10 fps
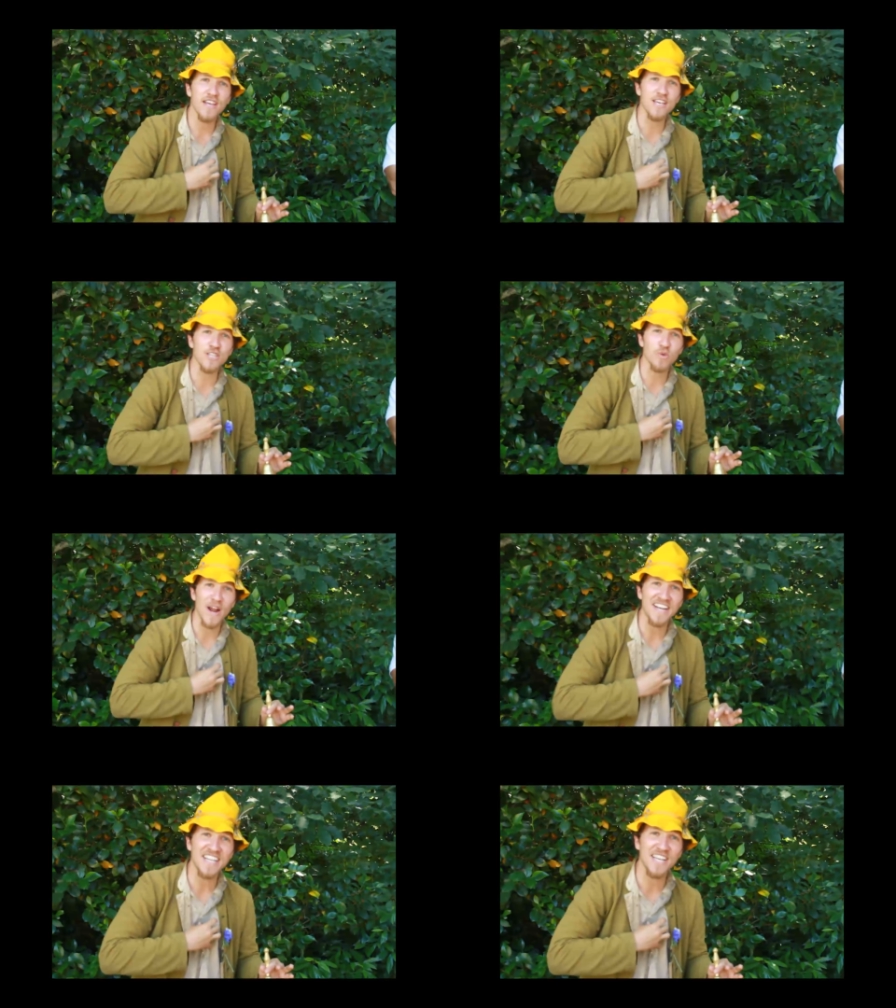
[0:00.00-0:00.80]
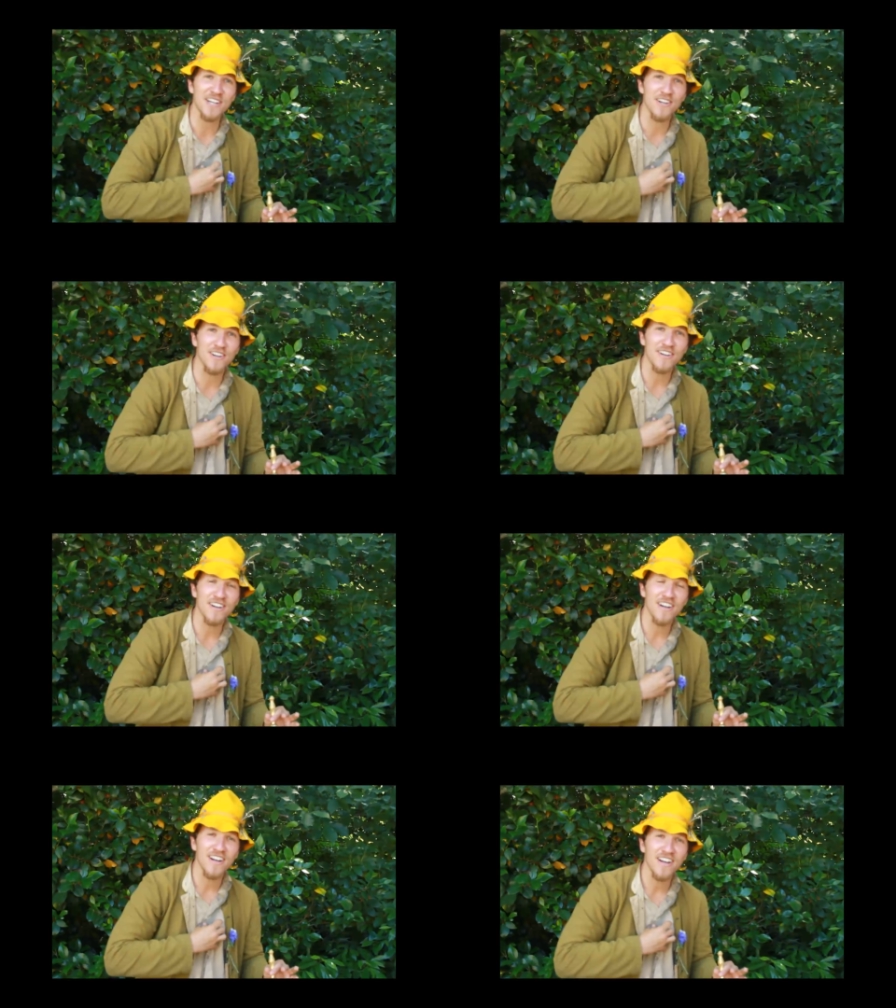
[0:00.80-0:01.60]
is right here.
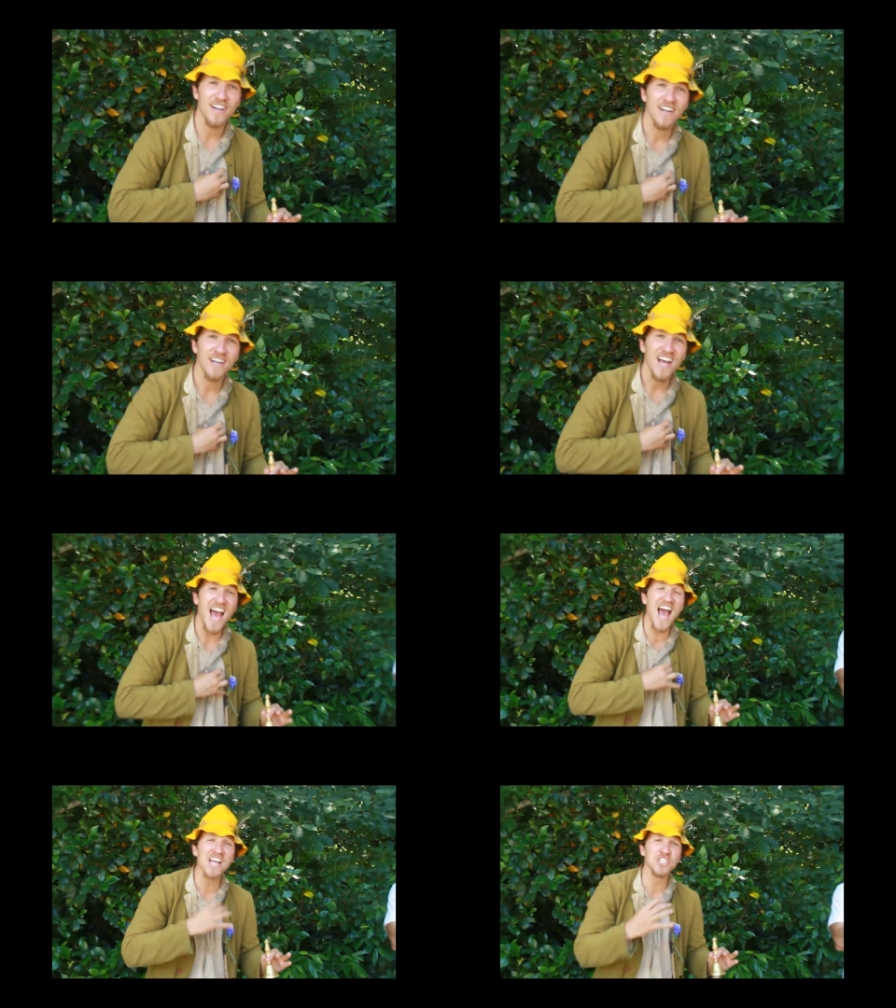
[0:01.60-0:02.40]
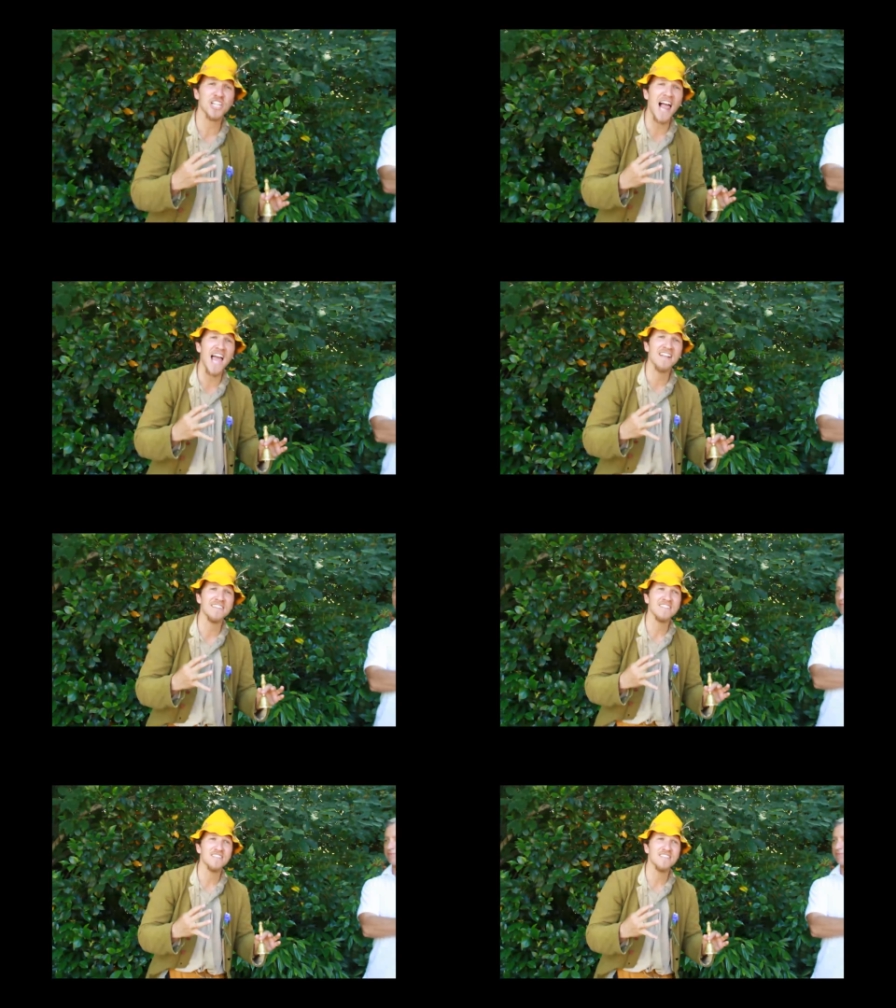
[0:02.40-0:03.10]
Ashland,